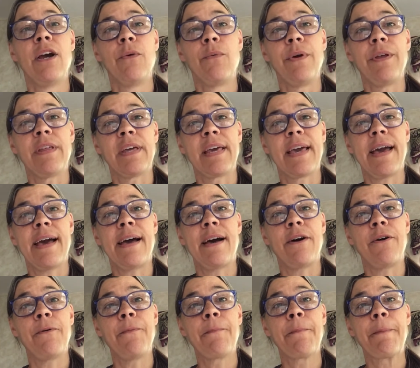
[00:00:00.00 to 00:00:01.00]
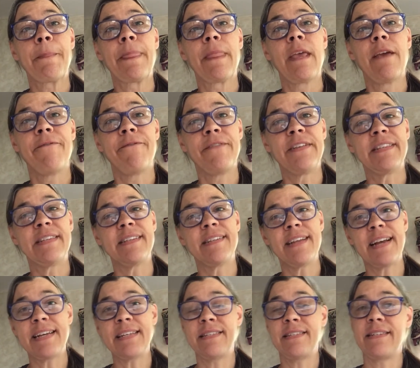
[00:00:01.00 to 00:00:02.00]
With a cow, if it's a
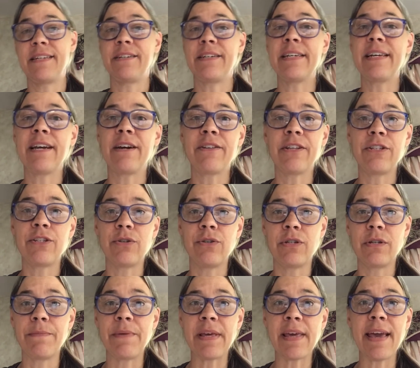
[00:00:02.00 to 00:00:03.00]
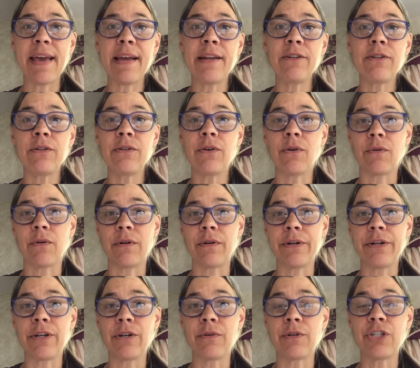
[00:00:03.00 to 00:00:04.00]
nice dairy cow that's used to being handled, or,
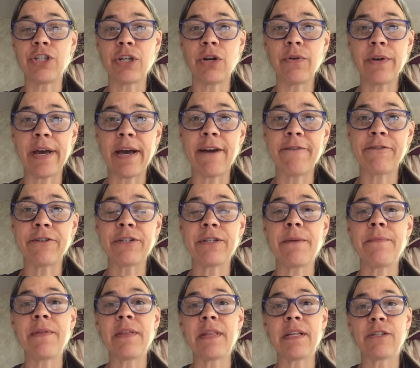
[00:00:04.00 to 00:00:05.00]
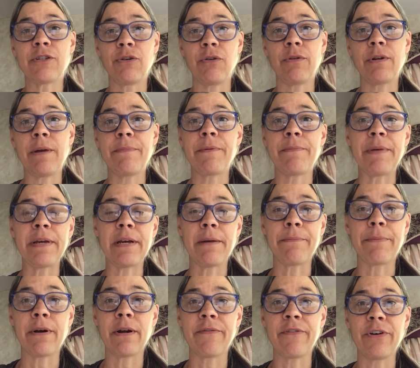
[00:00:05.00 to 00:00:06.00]
a show calf or something that's grown up and become
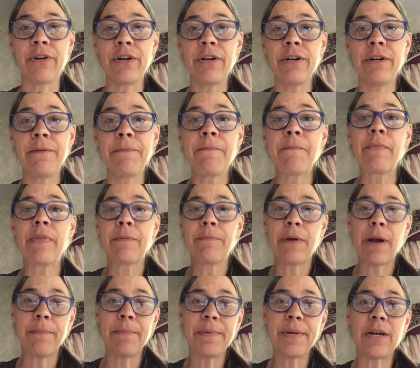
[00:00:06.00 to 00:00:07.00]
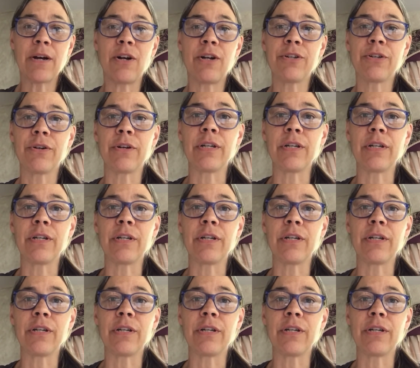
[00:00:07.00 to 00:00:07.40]
part of your herd, probably a halter